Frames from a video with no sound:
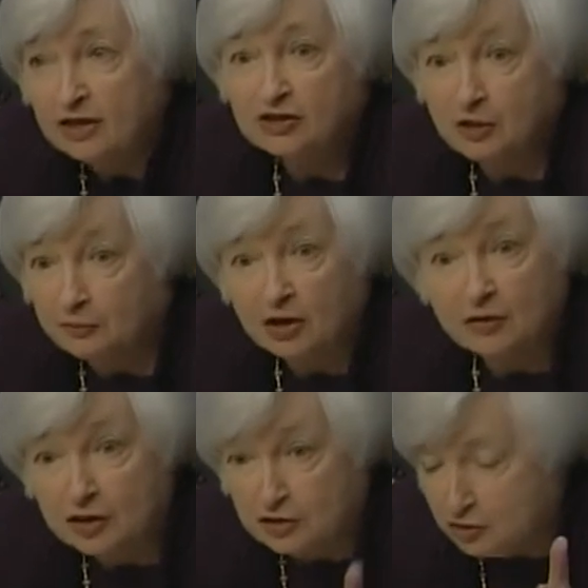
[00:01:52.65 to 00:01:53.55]

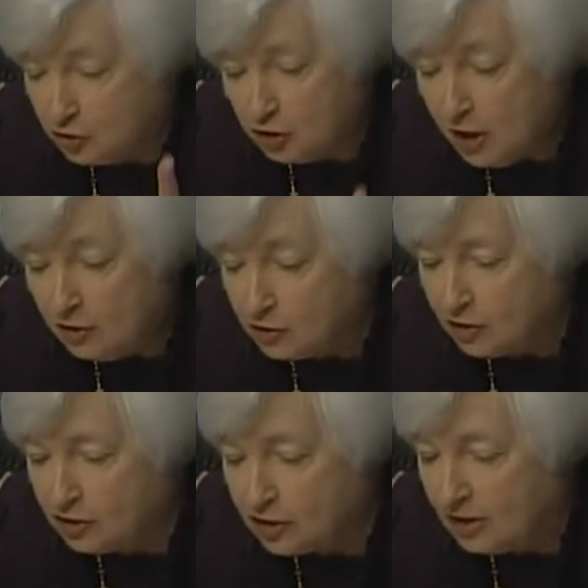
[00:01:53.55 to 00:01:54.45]
something that
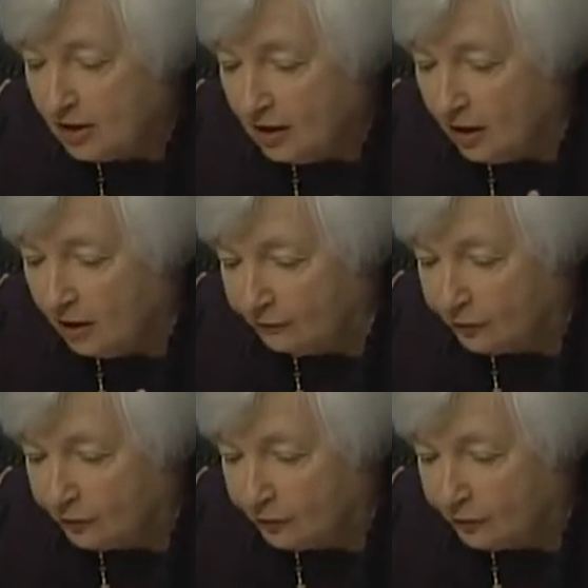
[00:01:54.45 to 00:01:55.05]
changes uh,